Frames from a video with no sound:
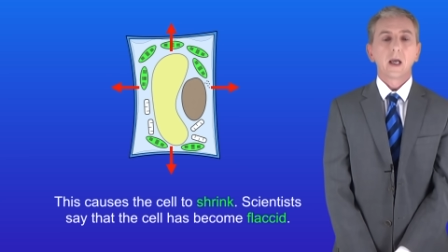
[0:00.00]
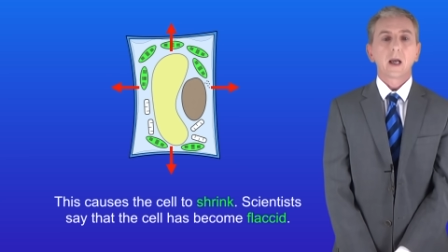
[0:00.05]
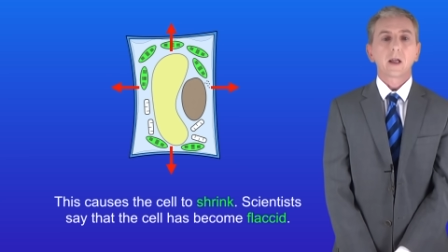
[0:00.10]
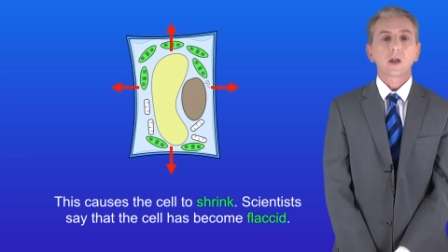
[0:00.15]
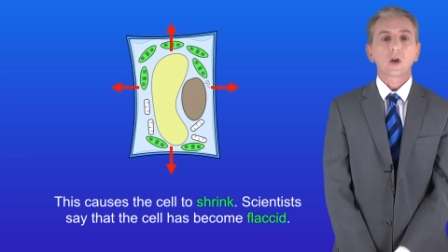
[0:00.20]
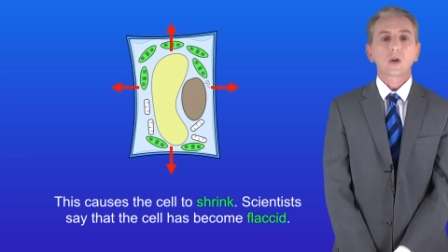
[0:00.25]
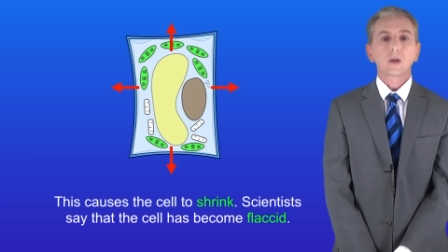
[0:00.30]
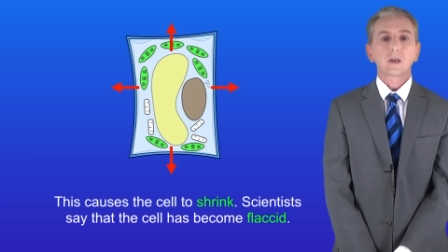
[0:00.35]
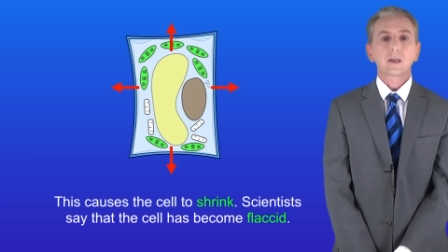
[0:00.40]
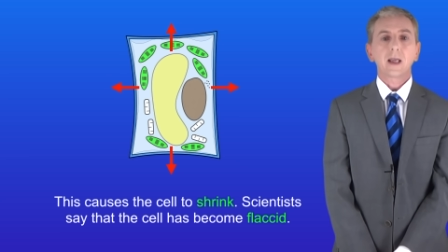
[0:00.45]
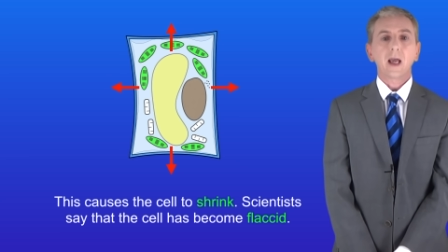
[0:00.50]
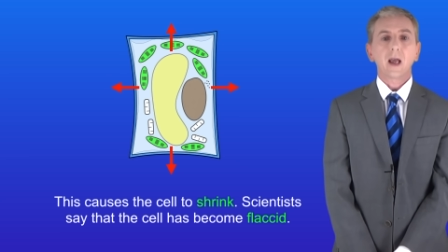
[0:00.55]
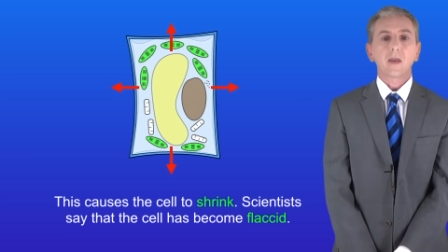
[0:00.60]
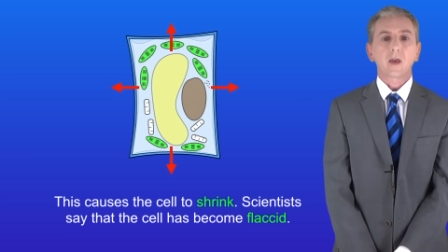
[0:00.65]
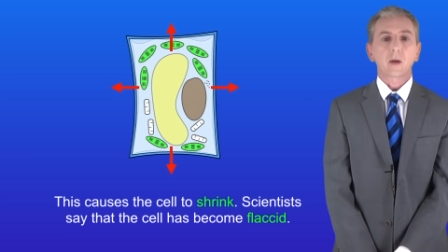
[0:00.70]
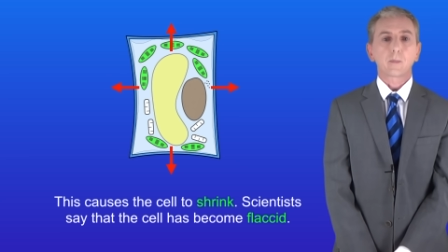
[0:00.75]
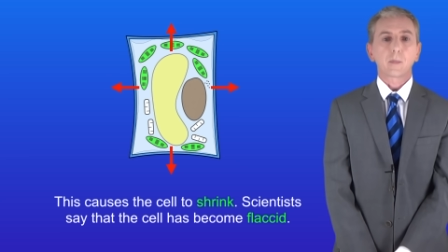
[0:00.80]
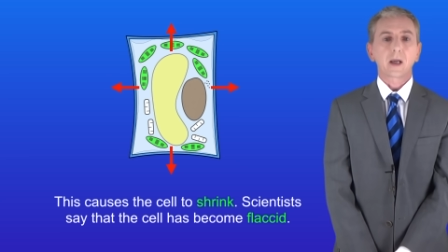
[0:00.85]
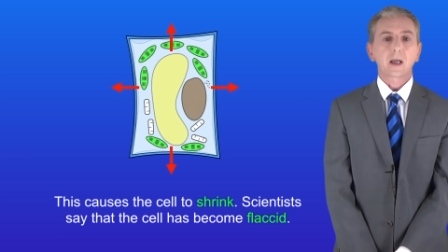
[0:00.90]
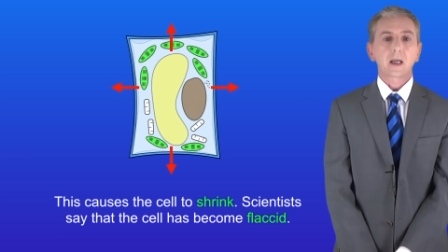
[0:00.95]
and you can get
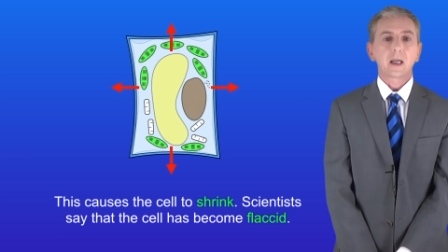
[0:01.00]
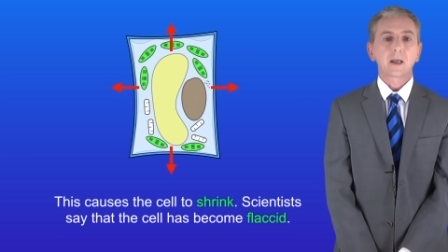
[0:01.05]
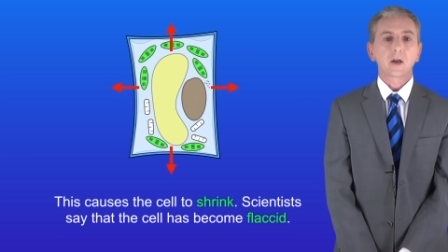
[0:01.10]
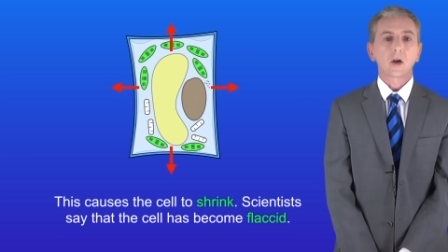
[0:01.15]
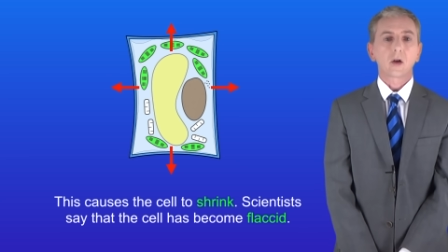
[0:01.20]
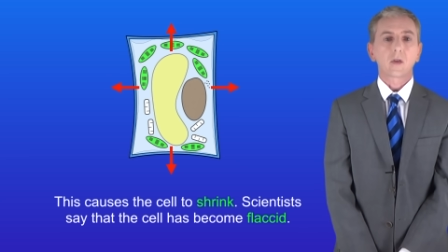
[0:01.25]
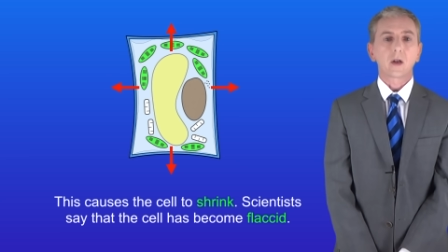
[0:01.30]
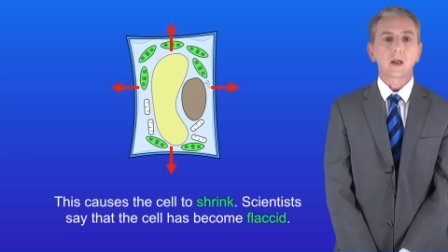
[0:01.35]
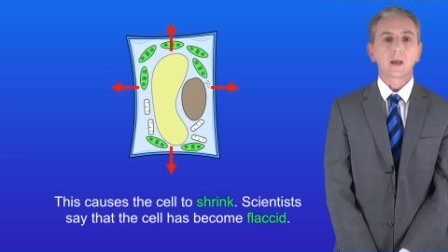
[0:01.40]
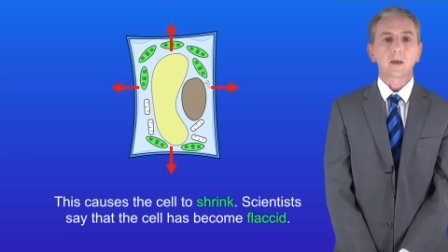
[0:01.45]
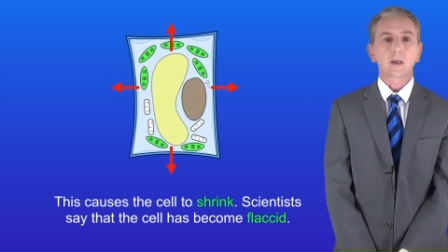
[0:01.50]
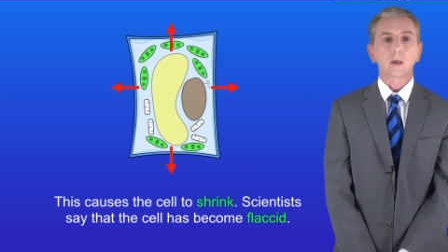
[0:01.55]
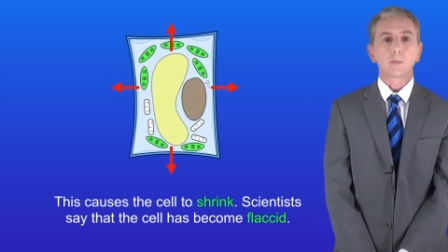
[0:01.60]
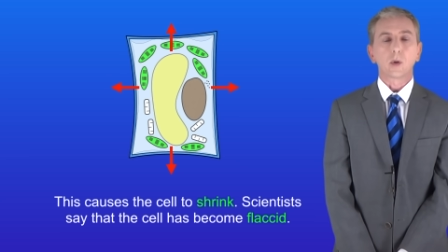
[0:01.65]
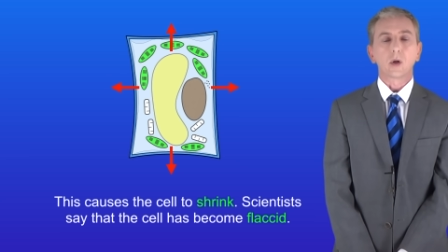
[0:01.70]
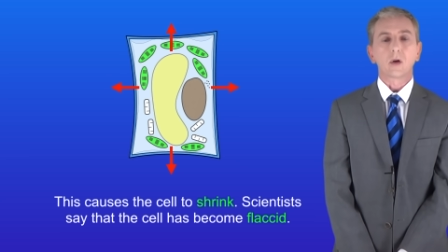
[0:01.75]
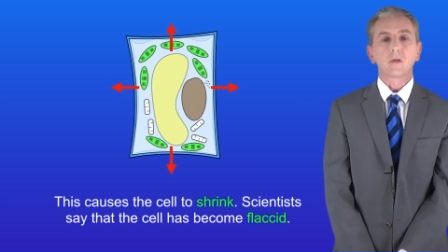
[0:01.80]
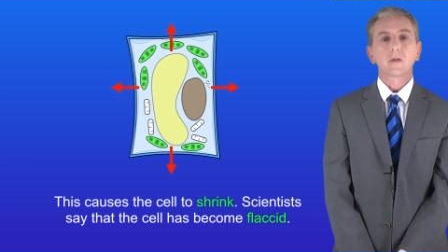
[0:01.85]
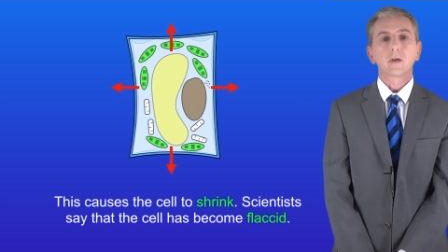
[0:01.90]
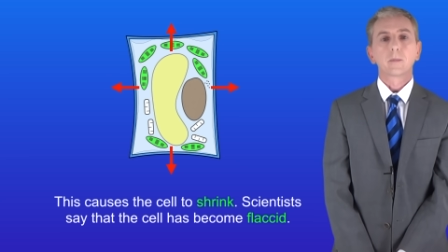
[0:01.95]
that by clicking on the link
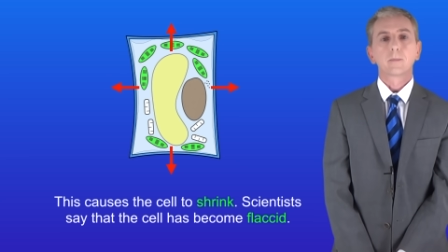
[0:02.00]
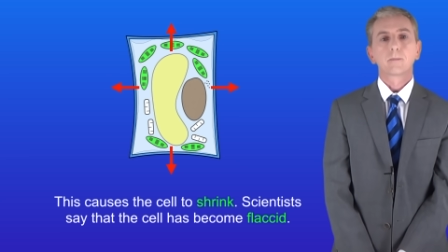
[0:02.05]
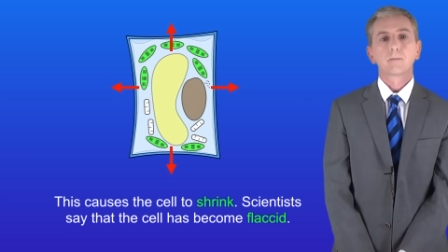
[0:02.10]
above.